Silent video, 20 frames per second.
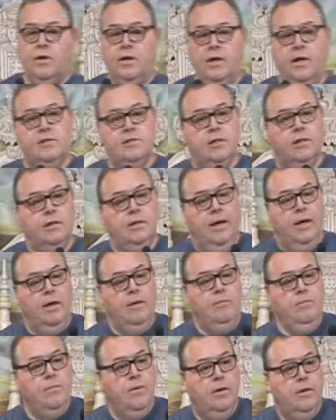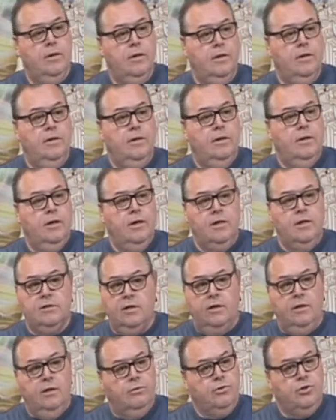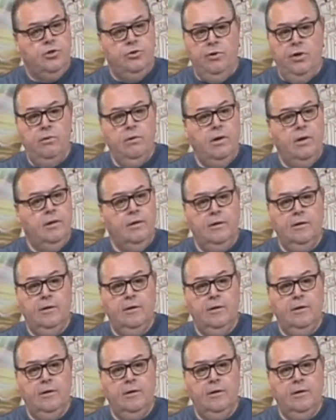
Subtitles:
And I said, Gabe, I said, don't you do it.